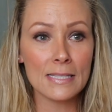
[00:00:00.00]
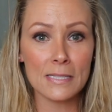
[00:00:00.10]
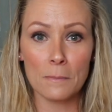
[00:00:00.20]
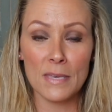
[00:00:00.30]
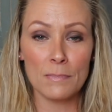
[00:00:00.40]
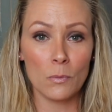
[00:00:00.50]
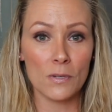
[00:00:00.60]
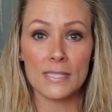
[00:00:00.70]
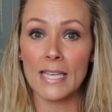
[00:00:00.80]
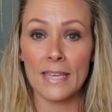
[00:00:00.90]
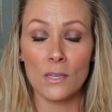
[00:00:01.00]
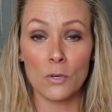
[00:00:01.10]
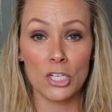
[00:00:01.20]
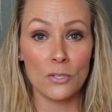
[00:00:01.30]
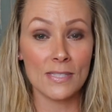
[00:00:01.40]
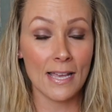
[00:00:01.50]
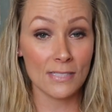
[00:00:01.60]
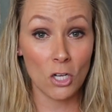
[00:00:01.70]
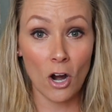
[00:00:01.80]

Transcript: Some people were saying they were going to use it as a